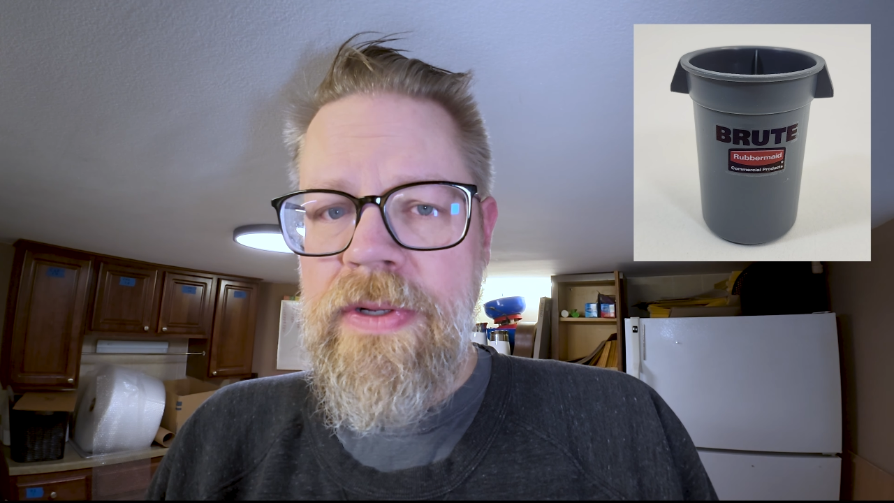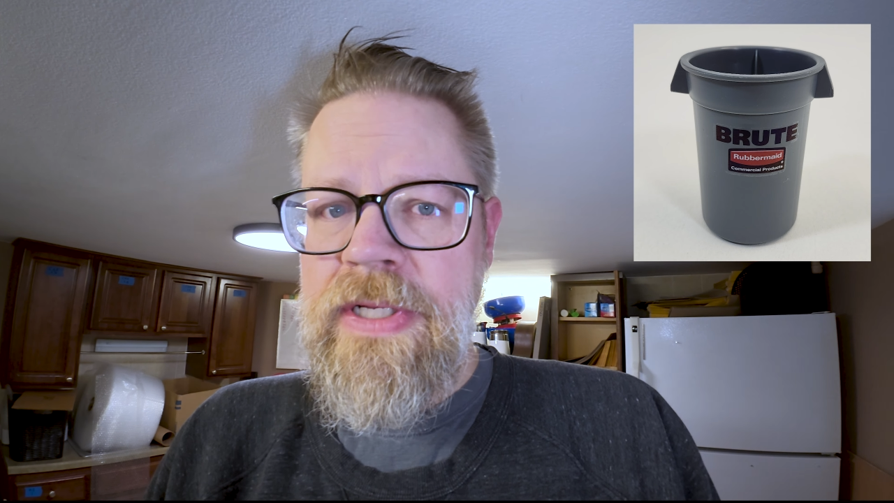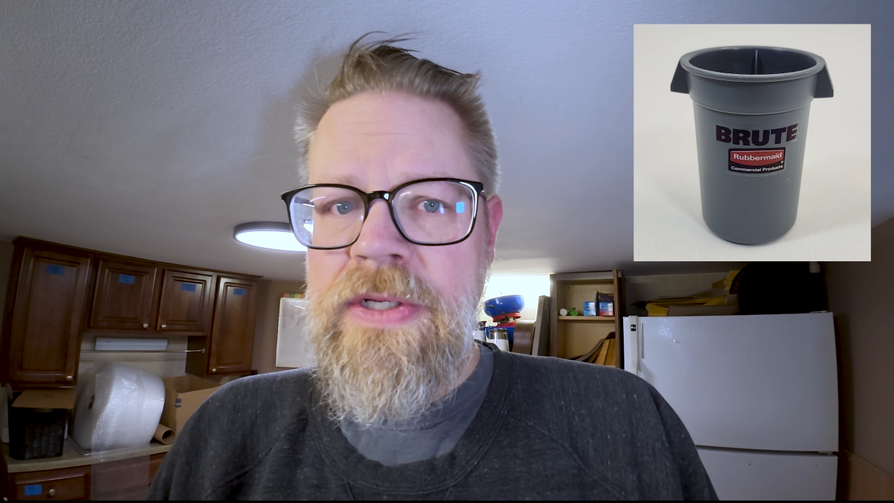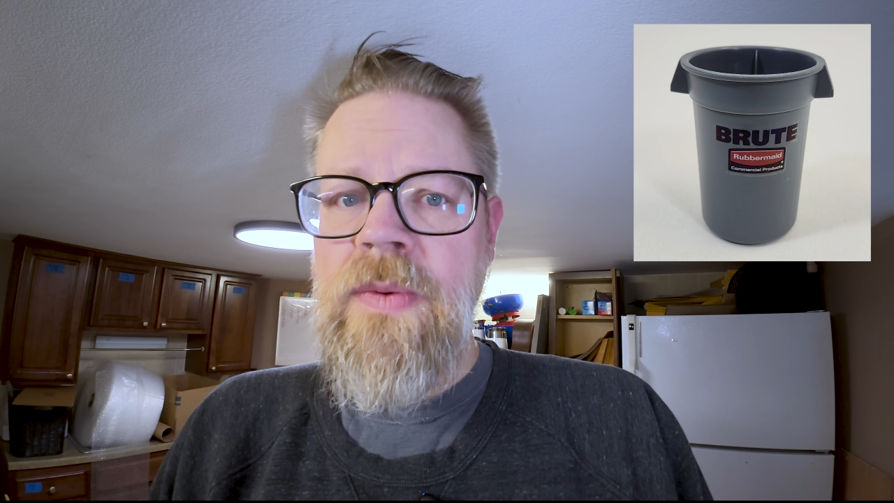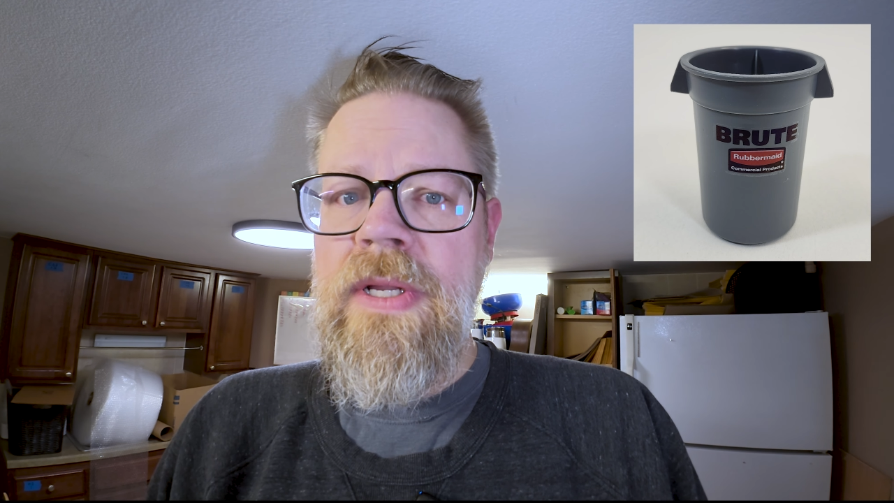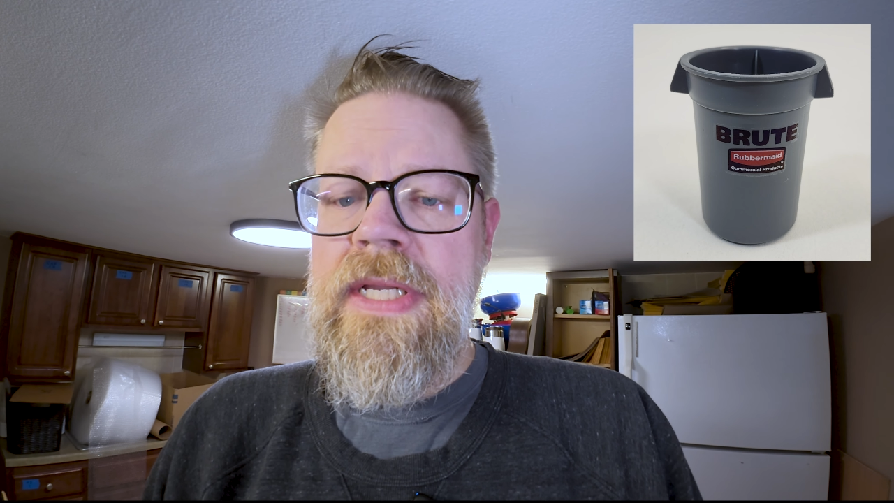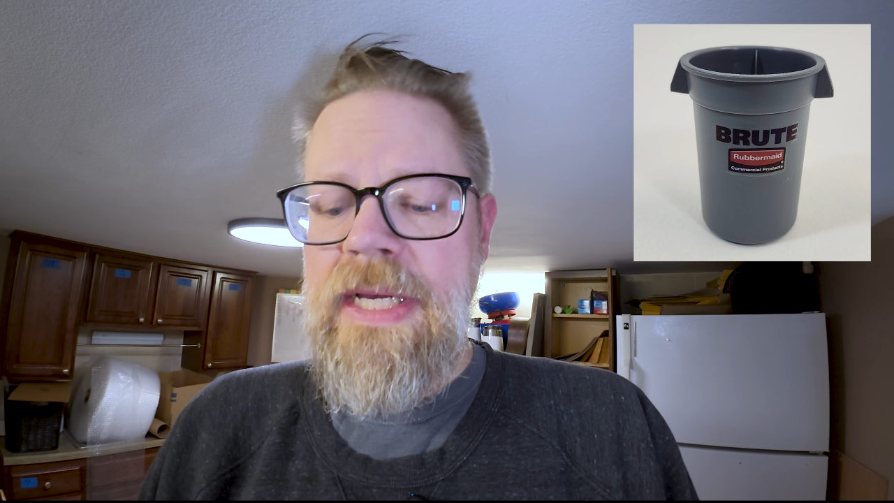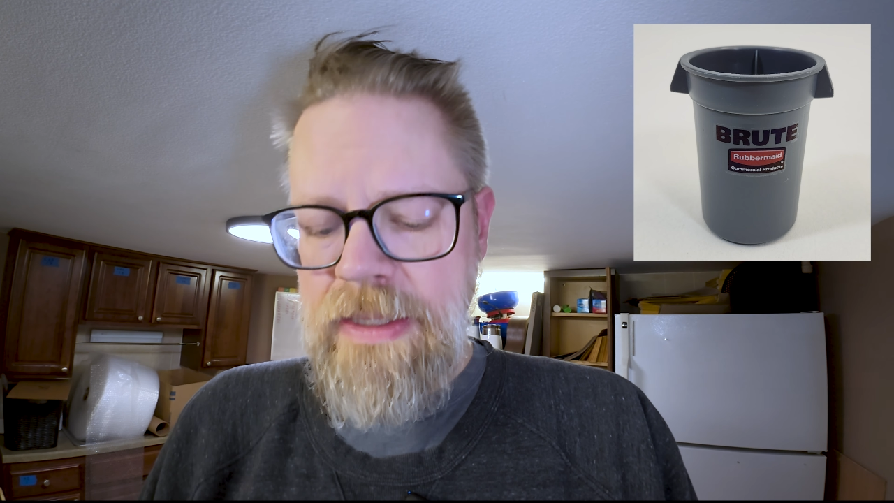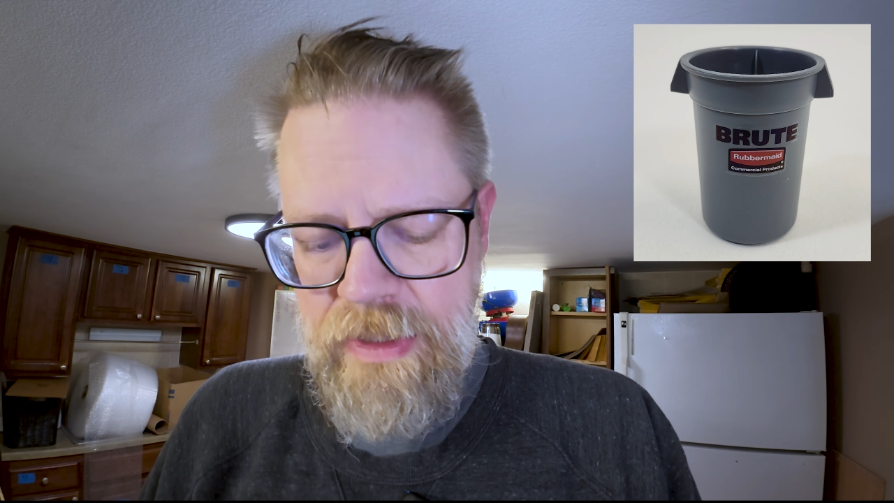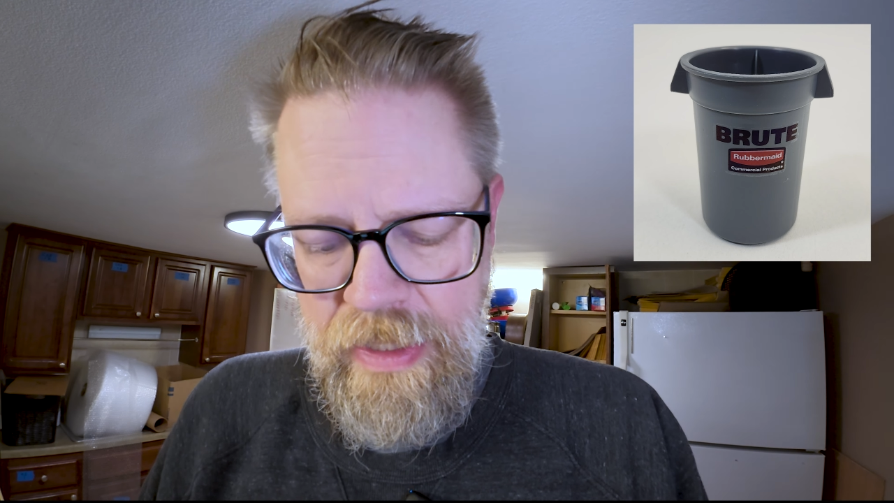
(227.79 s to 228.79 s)
It only took 1
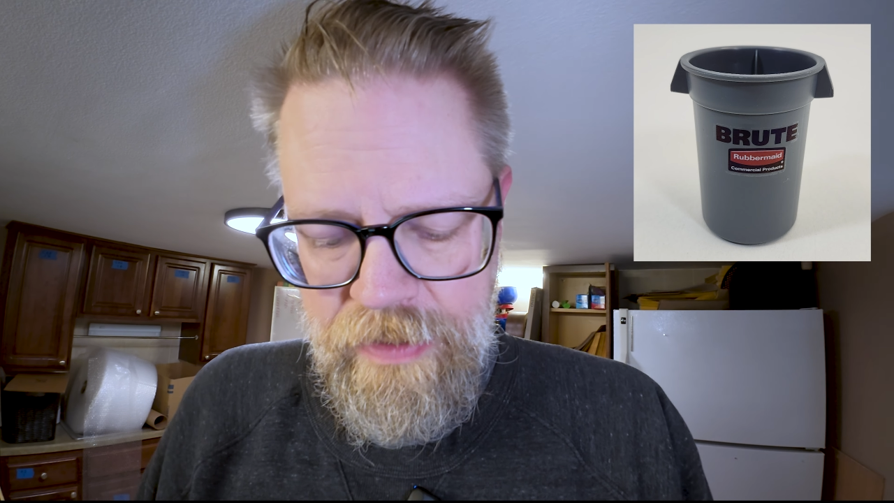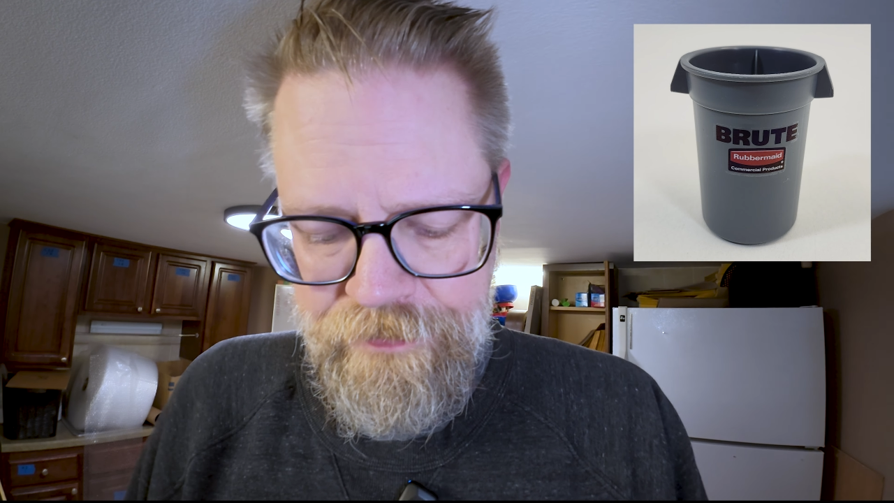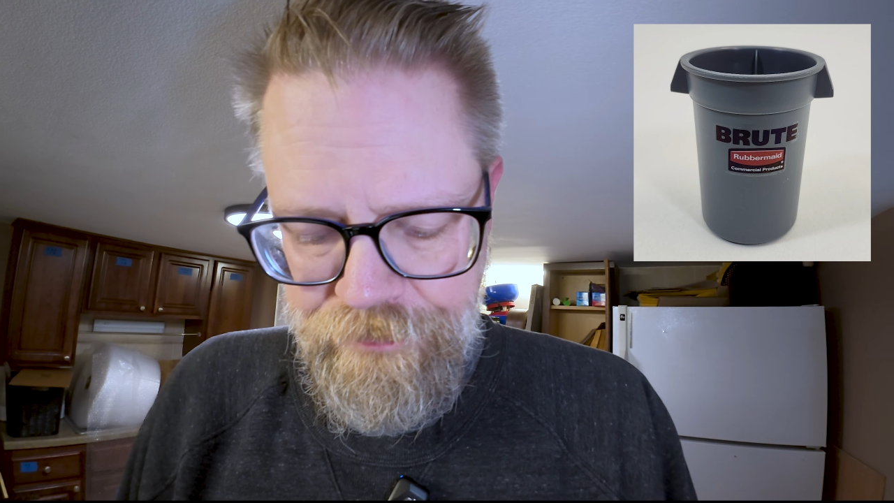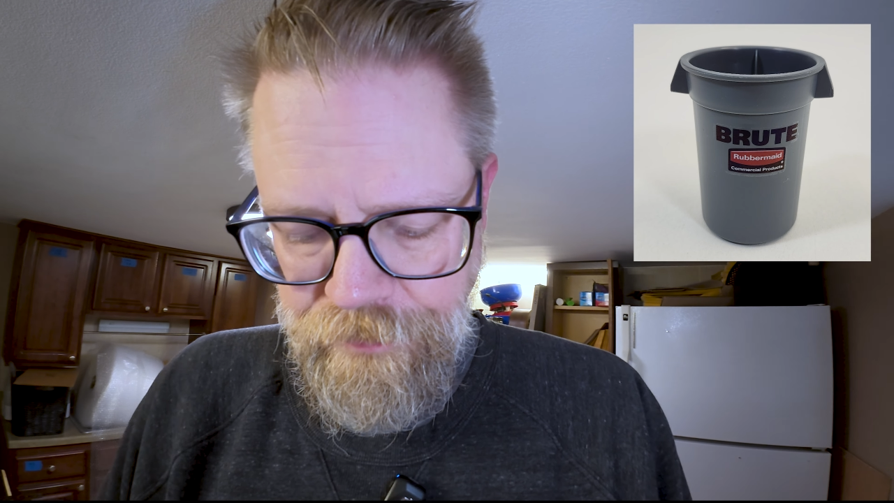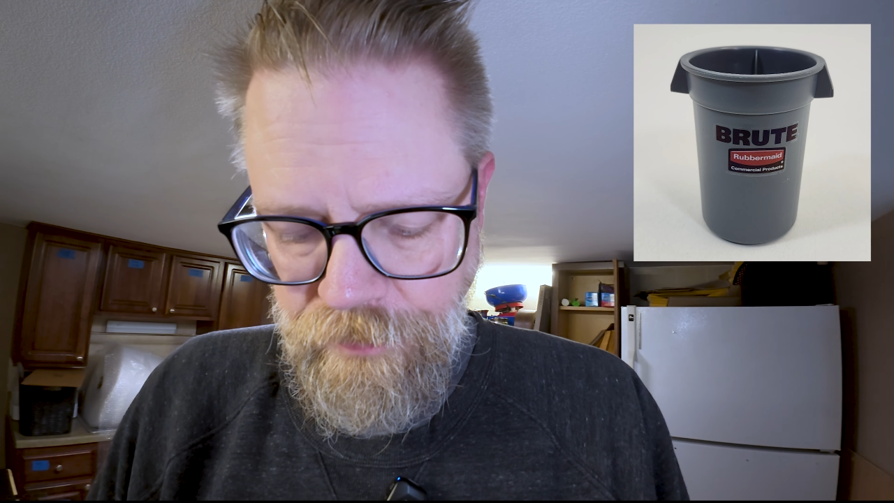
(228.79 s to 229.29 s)
day to sell.